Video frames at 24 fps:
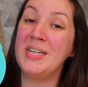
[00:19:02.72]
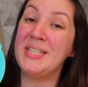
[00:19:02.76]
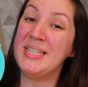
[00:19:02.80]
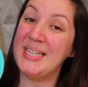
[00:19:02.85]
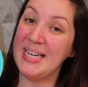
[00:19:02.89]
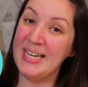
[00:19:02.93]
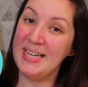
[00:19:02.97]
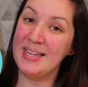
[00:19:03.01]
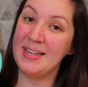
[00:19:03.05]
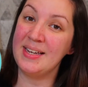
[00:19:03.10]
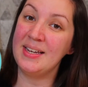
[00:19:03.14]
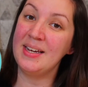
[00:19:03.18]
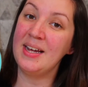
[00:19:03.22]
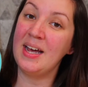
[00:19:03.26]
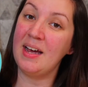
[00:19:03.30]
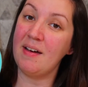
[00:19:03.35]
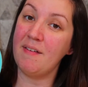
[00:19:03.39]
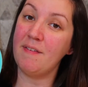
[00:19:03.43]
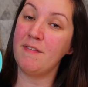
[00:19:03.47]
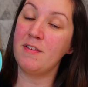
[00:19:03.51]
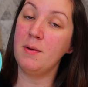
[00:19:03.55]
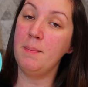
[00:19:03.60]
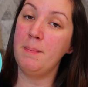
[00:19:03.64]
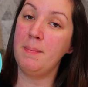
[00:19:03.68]
again
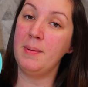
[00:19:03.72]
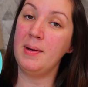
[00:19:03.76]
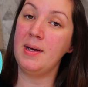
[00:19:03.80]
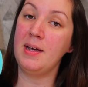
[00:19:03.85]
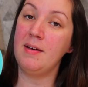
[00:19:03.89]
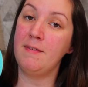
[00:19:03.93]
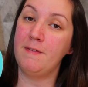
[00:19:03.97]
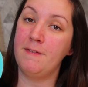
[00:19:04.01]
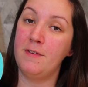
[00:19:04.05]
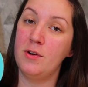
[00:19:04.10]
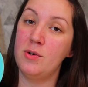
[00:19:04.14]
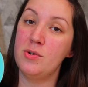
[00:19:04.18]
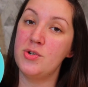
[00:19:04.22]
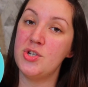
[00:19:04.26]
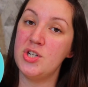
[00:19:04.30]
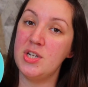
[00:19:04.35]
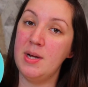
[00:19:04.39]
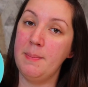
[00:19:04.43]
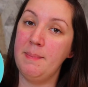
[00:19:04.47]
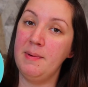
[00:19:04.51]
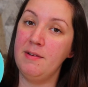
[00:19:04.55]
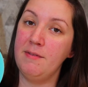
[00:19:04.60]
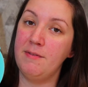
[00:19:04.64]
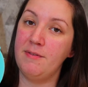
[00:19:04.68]
have to pay for
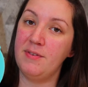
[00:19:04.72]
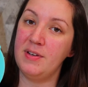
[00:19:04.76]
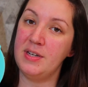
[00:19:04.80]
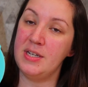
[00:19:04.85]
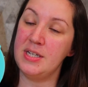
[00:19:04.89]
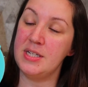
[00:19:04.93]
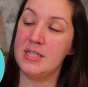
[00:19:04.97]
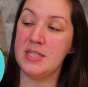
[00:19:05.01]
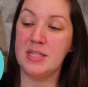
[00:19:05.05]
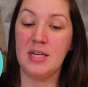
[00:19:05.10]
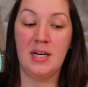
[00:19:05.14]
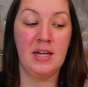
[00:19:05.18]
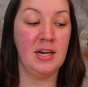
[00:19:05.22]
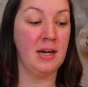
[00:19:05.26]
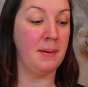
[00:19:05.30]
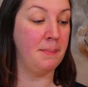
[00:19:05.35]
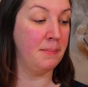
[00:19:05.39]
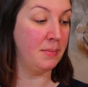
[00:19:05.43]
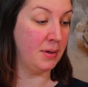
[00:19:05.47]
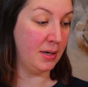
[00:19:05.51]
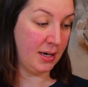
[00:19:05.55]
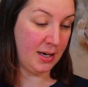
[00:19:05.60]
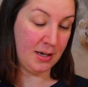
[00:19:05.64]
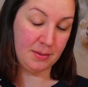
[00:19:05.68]
shipping fees. And
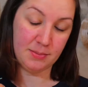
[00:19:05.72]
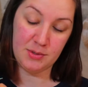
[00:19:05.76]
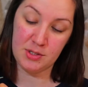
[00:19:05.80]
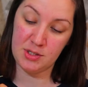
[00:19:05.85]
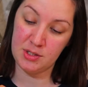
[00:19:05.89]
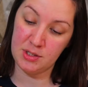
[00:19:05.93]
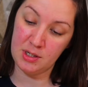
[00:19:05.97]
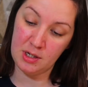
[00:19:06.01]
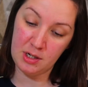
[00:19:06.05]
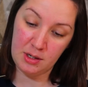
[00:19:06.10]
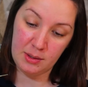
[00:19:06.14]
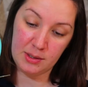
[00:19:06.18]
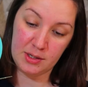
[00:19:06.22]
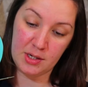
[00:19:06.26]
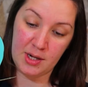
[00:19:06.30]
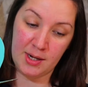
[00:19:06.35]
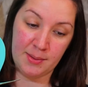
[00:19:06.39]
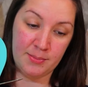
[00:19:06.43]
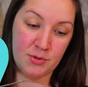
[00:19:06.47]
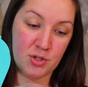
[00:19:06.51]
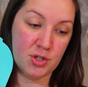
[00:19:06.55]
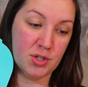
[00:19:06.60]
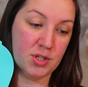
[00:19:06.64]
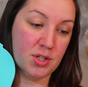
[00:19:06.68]
I'm sorry,
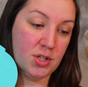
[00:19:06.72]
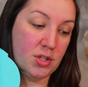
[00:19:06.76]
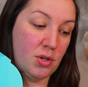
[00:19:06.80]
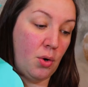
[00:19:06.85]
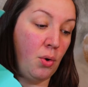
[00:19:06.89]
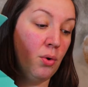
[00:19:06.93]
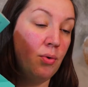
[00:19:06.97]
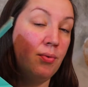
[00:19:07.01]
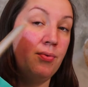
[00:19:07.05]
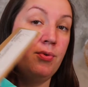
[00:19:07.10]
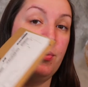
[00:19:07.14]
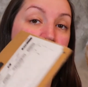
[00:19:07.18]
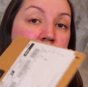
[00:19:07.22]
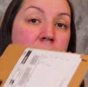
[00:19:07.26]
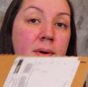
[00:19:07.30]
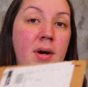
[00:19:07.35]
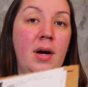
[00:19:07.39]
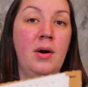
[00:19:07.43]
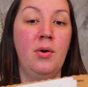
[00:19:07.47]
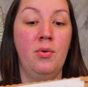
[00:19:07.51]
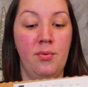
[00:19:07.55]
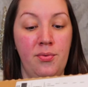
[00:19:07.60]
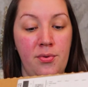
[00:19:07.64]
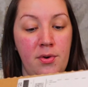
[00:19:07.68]
I'm just
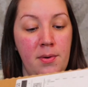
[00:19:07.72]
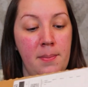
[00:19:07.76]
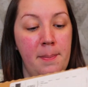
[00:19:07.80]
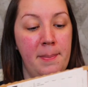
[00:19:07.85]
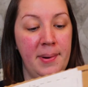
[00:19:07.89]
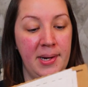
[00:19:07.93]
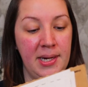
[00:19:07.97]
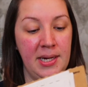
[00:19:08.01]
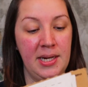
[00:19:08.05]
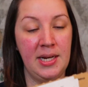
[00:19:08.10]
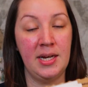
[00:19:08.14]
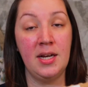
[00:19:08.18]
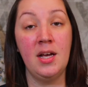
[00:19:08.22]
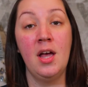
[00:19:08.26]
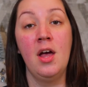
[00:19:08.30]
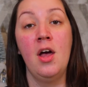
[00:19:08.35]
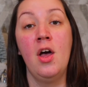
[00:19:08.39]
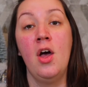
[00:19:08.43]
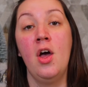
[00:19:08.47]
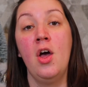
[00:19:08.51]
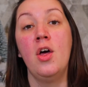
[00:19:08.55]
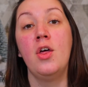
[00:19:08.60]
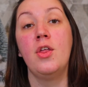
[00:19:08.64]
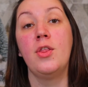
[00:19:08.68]
overpaying
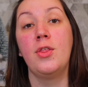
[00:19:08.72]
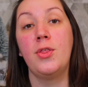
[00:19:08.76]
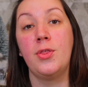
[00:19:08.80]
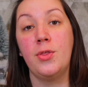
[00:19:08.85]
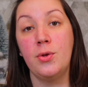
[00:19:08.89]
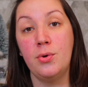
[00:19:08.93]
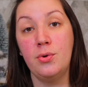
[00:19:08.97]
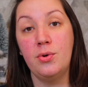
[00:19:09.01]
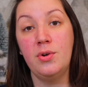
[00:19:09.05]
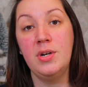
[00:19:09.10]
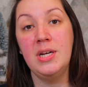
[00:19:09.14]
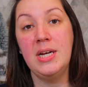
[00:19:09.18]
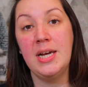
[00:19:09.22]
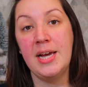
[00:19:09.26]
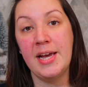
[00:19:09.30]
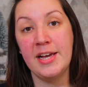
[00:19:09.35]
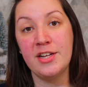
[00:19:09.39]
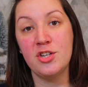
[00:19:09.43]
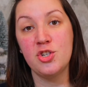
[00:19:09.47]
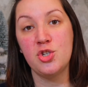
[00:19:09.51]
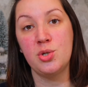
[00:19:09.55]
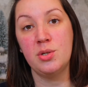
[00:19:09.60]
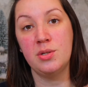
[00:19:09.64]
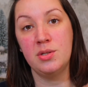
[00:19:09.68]
$30
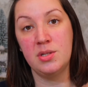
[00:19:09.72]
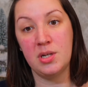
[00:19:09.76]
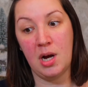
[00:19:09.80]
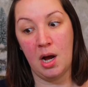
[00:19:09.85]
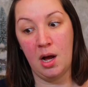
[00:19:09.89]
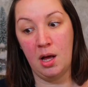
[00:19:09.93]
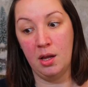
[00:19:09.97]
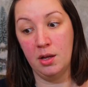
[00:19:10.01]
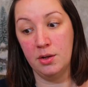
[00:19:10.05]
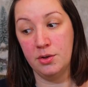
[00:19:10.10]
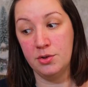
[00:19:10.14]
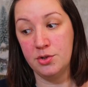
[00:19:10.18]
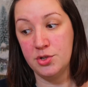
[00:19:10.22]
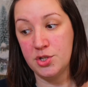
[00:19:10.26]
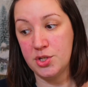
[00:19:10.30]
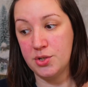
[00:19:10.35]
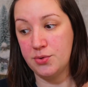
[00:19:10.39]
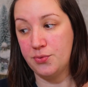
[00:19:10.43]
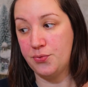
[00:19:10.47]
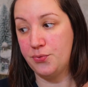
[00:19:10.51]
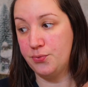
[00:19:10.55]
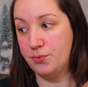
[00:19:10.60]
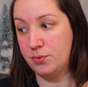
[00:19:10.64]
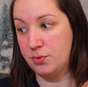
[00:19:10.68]
extra
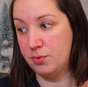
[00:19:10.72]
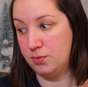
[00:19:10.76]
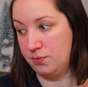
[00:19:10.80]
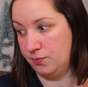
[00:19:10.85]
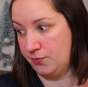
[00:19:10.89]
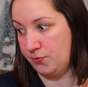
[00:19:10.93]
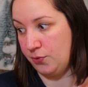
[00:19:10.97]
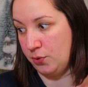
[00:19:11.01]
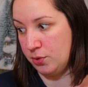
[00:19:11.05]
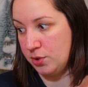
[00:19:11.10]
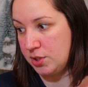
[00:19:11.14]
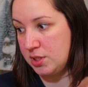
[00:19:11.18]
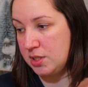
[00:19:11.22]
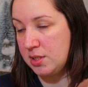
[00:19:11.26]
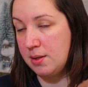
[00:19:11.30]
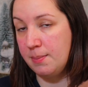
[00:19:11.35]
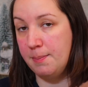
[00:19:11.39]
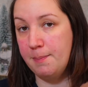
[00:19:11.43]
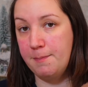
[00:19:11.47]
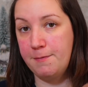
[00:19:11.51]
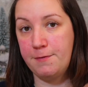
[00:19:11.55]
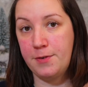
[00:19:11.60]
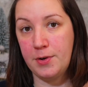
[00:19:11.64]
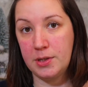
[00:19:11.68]
for
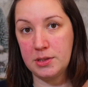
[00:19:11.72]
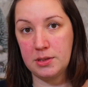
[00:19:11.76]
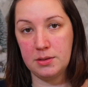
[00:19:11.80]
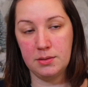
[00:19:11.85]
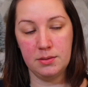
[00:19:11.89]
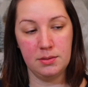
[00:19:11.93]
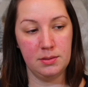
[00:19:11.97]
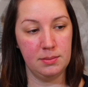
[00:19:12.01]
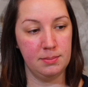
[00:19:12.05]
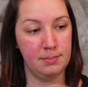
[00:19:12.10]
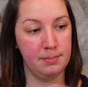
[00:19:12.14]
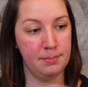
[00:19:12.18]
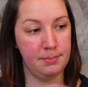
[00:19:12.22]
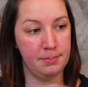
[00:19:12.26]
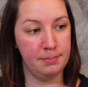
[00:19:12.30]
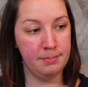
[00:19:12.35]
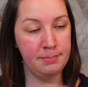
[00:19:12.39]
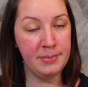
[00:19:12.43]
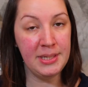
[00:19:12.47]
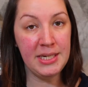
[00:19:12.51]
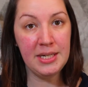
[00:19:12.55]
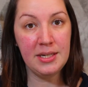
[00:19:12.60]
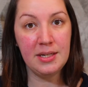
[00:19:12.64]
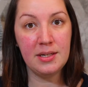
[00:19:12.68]
some
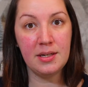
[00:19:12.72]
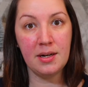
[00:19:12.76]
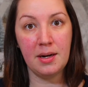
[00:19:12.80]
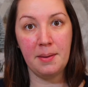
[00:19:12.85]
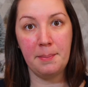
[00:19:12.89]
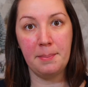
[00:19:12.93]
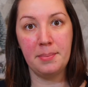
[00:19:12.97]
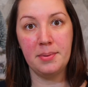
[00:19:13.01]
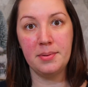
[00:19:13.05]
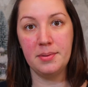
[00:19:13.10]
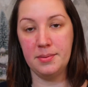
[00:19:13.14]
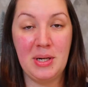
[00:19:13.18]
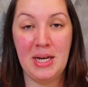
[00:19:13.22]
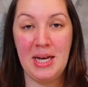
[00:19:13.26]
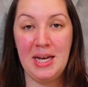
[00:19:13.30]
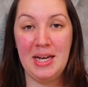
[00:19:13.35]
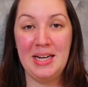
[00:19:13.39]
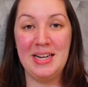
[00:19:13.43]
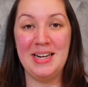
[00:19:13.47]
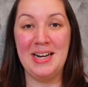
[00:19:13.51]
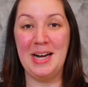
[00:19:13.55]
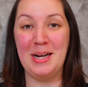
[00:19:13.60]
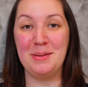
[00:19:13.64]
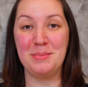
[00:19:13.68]
makeup.
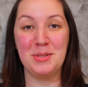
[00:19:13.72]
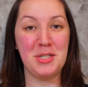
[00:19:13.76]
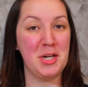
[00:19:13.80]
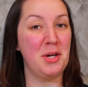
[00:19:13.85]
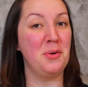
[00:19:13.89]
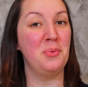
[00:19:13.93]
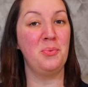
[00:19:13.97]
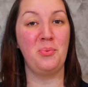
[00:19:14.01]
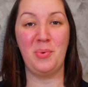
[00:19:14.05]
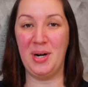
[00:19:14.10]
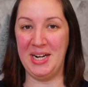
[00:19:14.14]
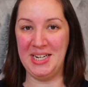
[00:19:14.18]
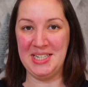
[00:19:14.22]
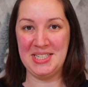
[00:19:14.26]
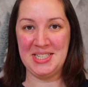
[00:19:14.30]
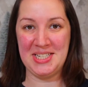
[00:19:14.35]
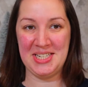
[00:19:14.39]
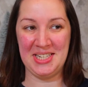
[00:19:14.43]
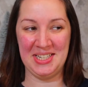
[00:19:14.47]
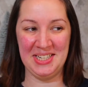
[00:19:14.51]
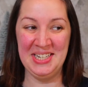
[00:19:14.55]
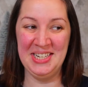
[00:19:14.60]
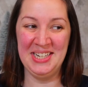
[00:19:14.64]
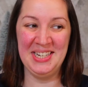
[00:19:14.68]
Okay, I'm done
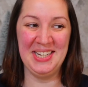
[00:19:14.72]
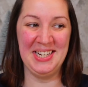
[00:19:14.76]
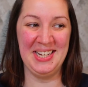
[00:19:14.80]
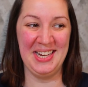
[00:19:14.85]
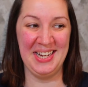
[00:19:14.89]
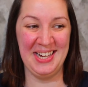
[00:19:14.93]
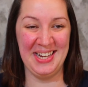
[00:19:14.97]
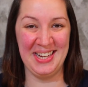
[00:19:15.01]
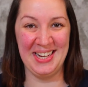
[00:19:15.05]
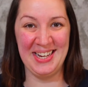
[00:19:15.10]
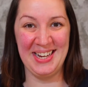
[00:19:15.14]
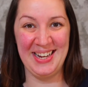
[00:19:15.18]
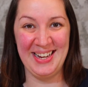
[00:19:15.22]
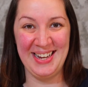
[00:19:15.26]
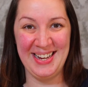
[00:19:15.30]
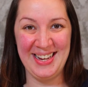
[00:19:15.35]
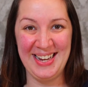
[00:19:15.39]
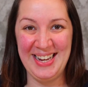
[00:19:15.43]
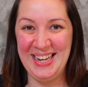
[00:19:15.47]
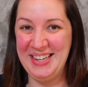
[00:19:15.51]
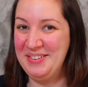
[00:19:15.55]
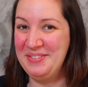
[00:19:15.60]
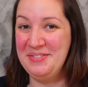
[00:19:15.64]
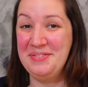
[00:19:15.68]
ranting.
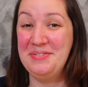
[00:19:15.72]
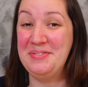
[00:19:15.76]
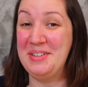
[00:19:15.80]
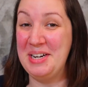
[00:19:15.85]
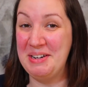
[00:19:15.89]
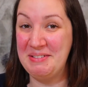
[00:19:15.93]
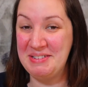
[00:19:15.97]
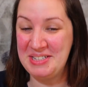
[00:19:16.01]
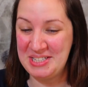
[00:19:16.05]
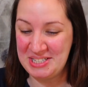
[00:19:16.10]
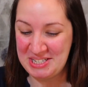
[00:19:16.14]
Very